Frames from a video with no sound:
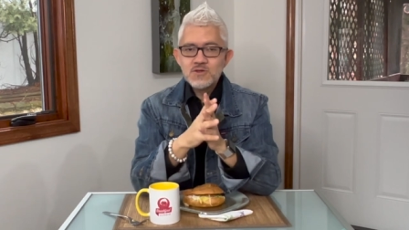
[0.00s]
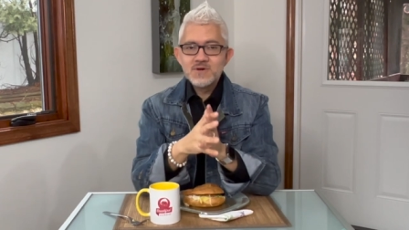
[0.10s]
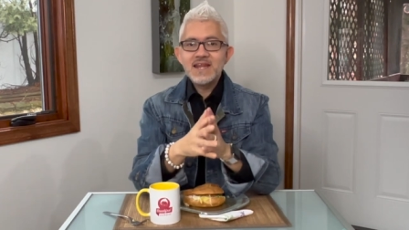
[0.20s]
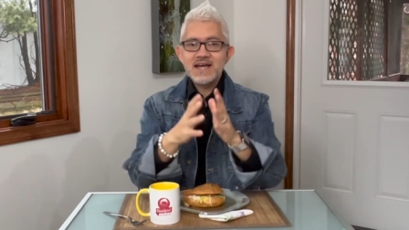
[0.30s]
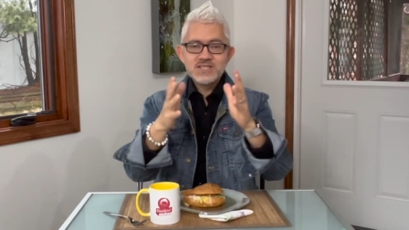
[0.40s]

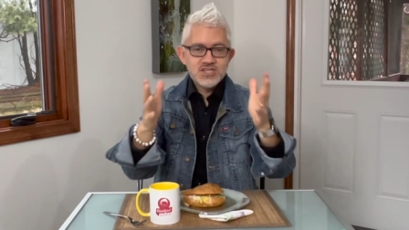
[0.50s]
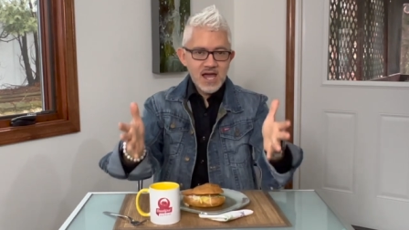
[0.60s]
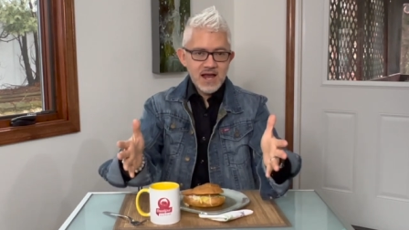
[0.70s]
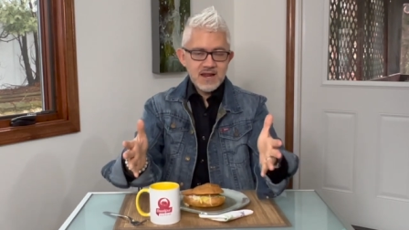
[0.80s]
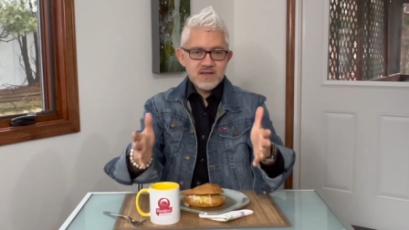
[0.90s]
doing a
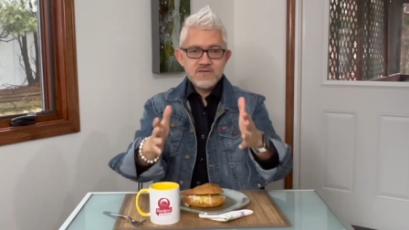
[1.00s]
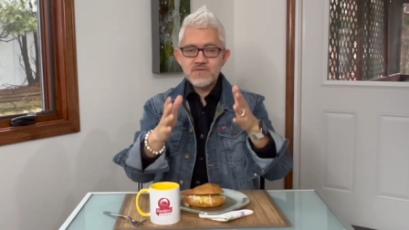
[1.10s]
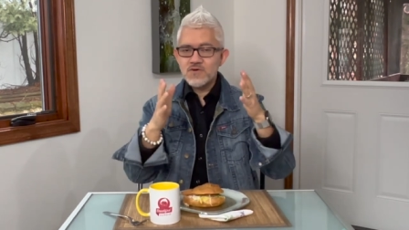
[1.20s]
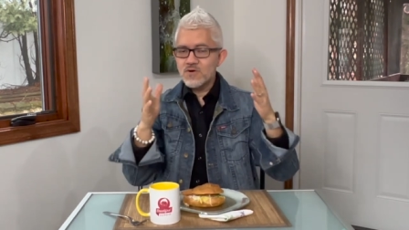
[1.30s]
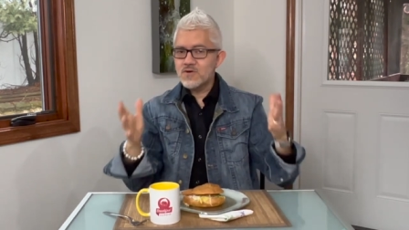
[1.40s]
challenge
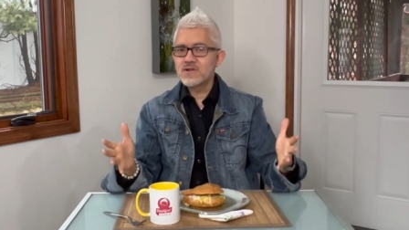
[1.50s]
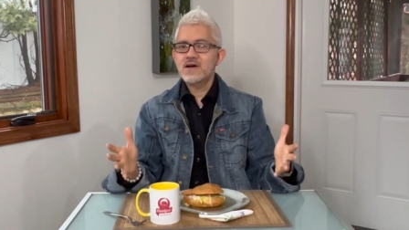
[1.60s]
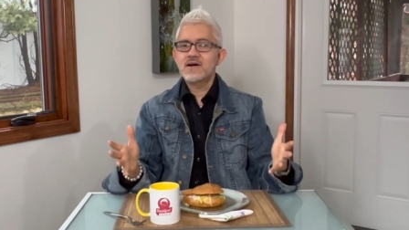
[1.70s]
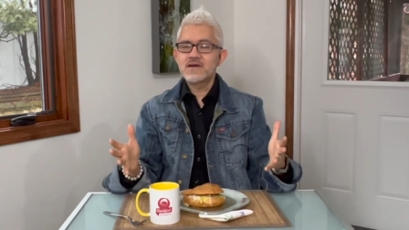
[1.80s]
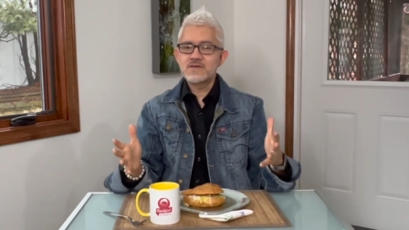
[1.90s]
for all
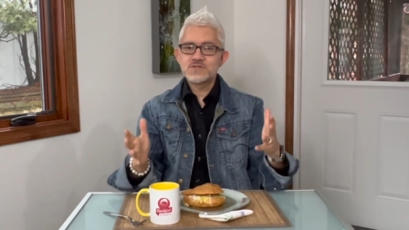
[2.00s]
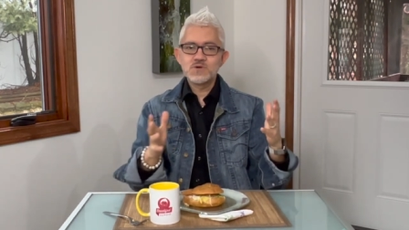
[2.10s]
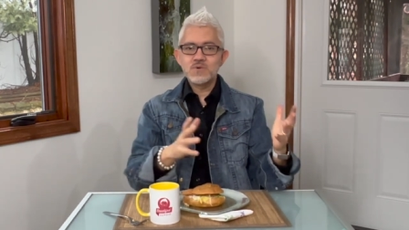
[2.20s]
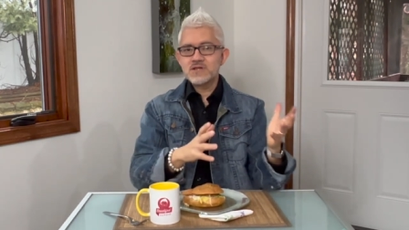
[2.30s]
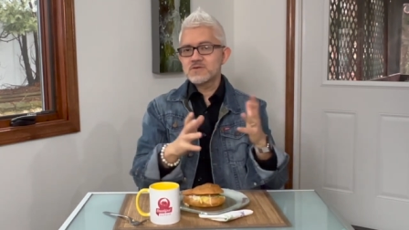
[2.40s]
artists
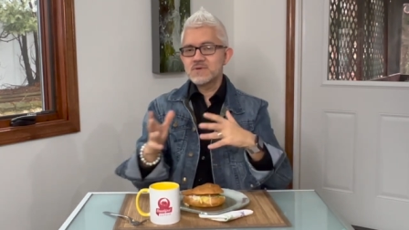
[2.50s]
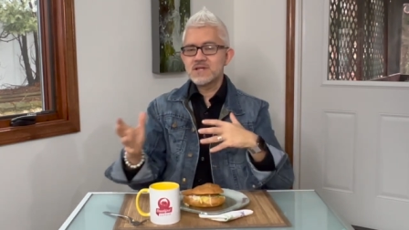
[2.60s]
who want to